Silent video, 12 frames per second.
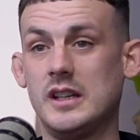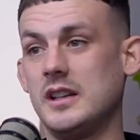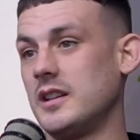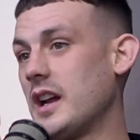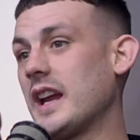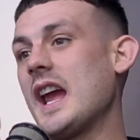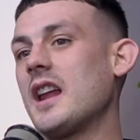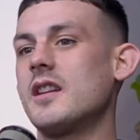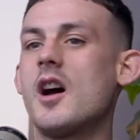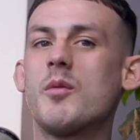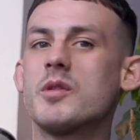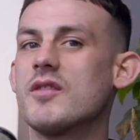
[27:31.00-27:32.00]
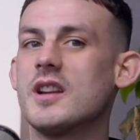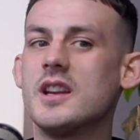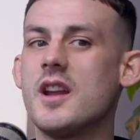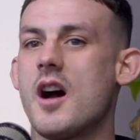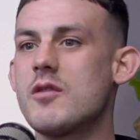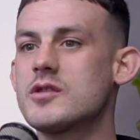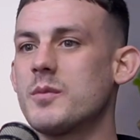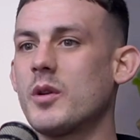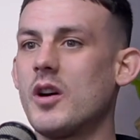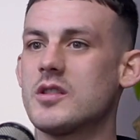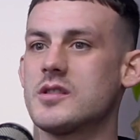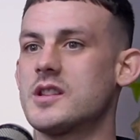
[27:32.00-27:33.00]
again, nobody really knows it
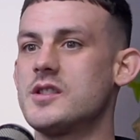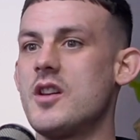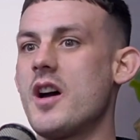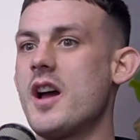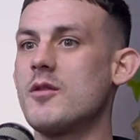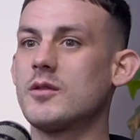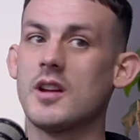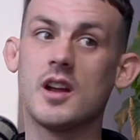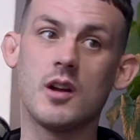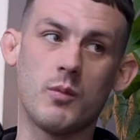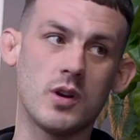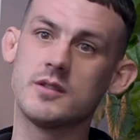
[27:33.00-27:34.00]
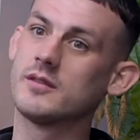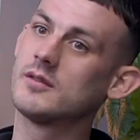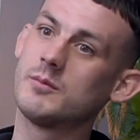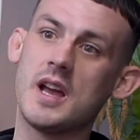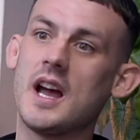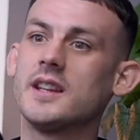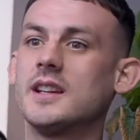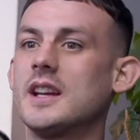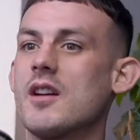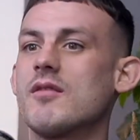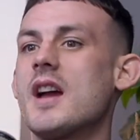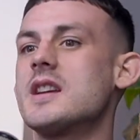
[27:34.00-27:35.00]
because it's not out there. It wasn't. My hand didn't
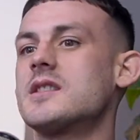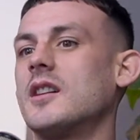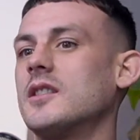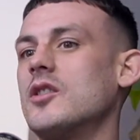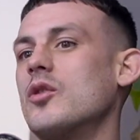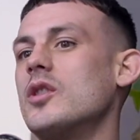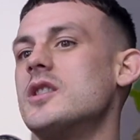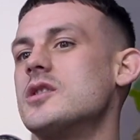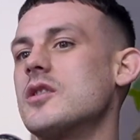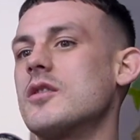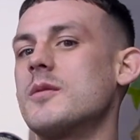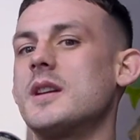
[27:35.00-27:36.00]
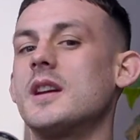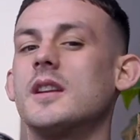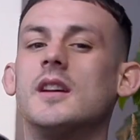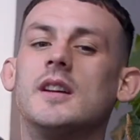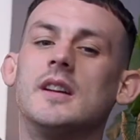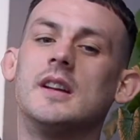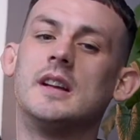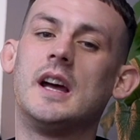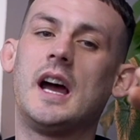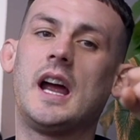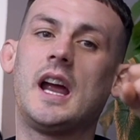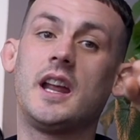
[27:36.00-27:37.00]
get raised on the
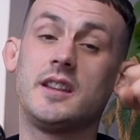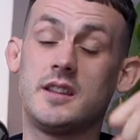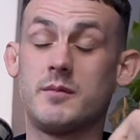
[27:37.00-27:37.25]
night.